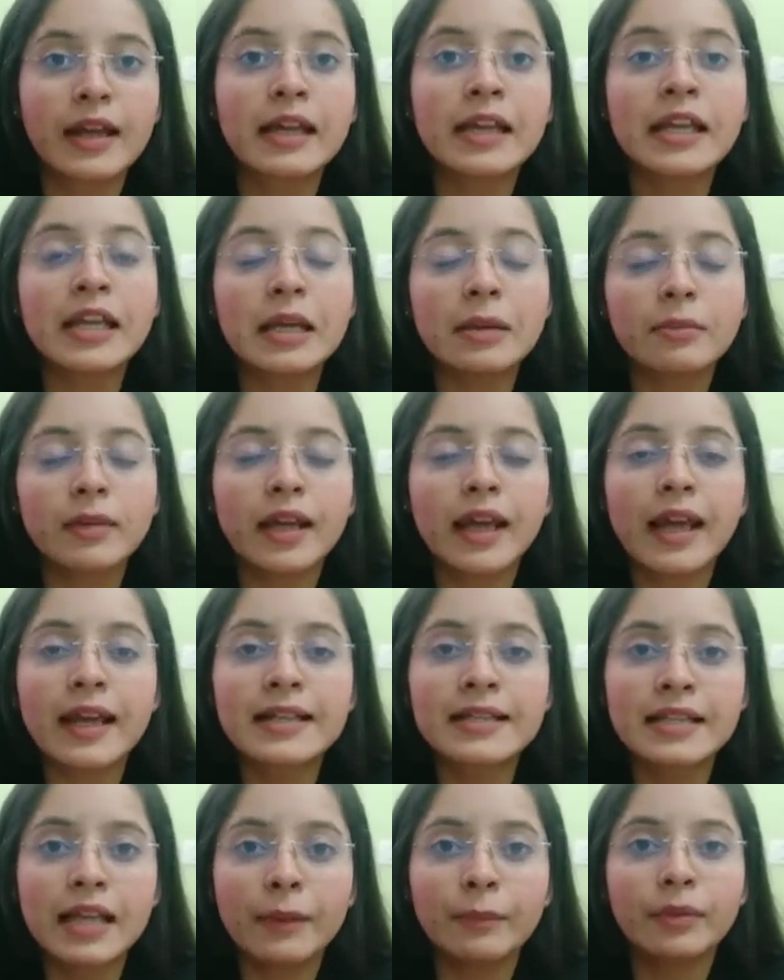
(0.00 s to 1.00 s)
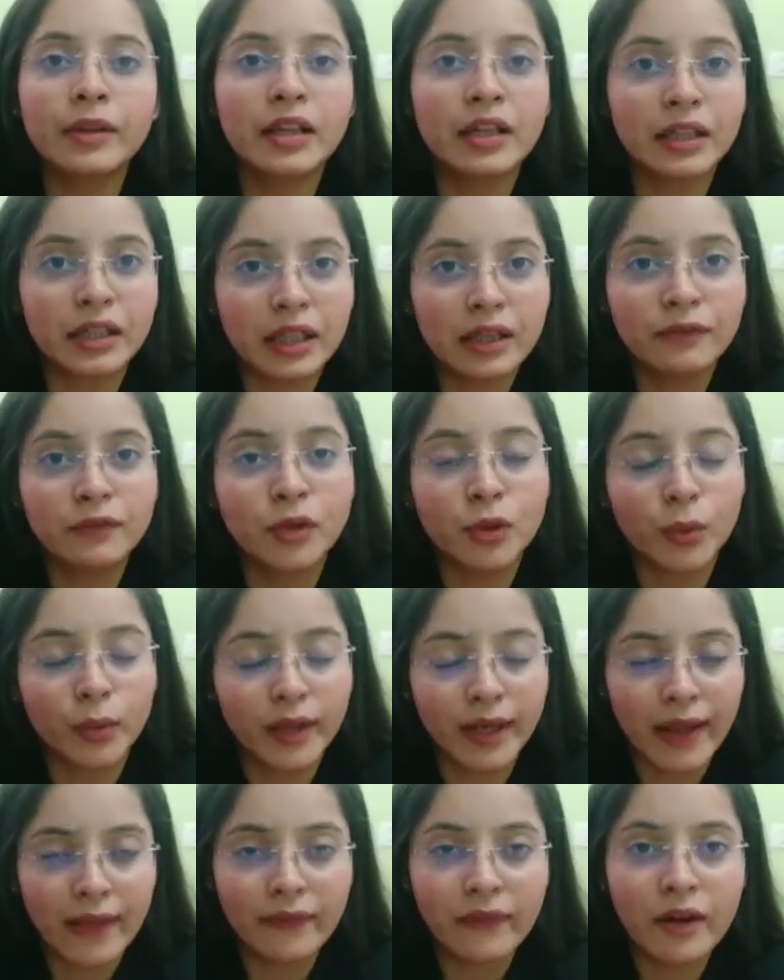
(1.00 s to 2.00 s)
He may accept the gift
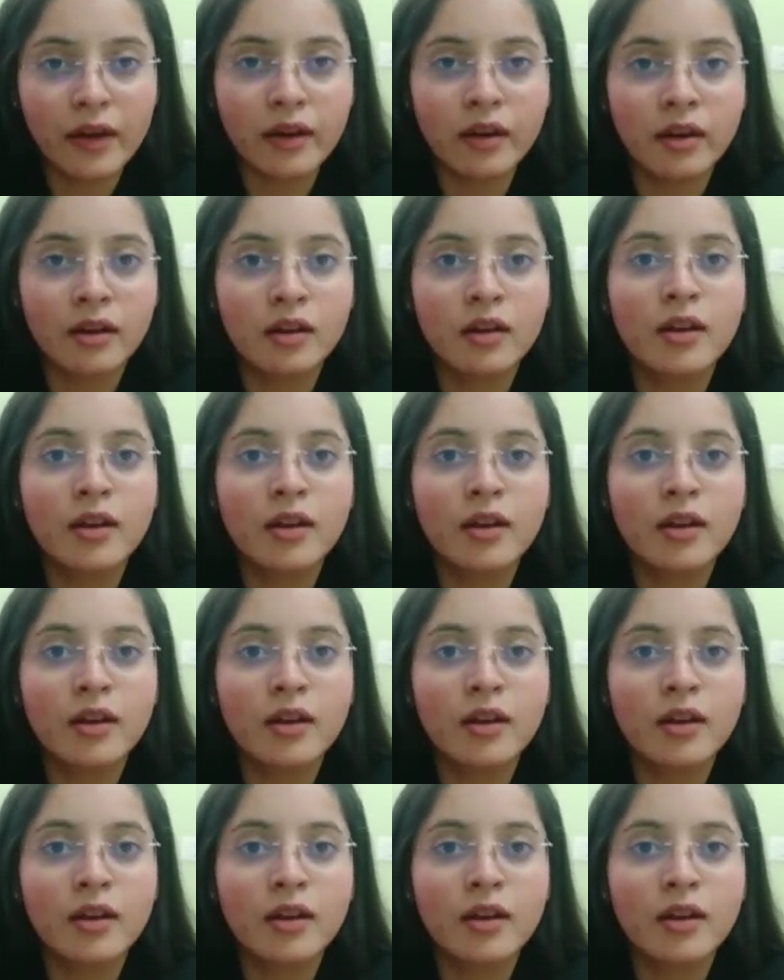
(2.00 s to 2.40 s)
together